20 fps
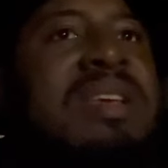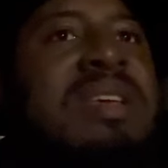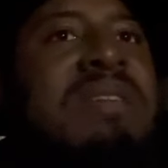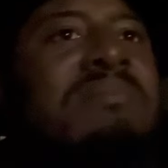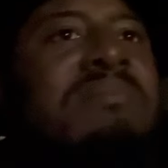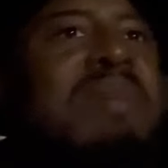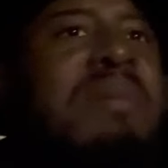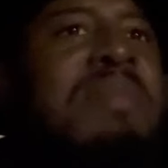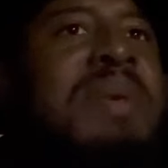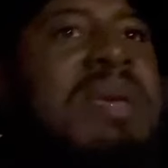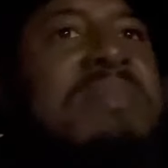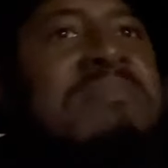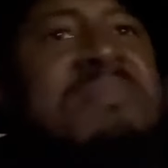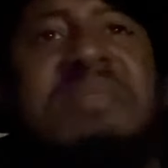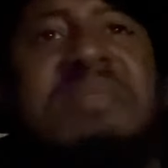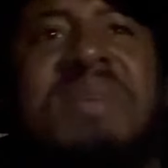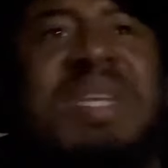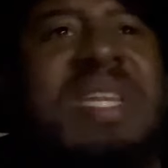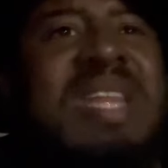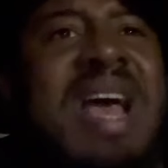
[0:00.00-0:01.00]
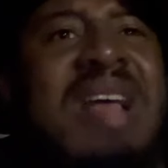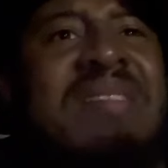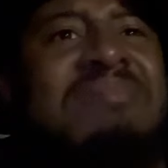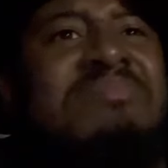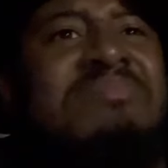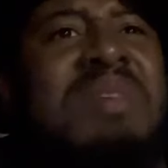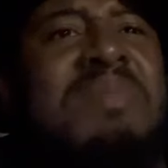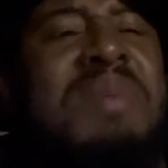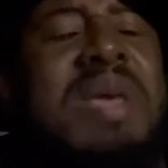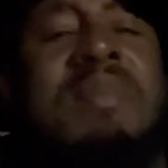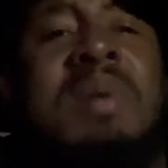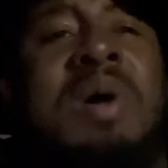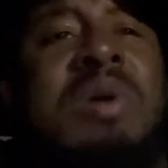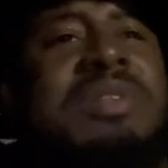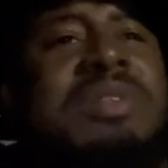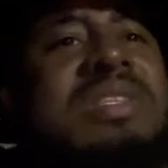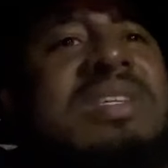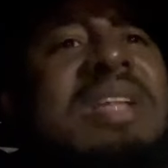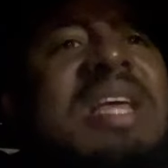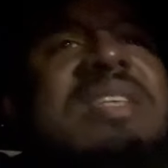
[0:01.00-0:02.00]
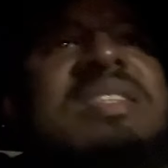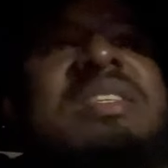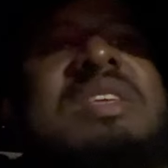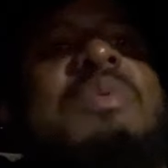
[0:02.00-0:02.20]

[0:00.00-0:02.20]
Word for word: Maybe, maybe that. Maybe about, so let's say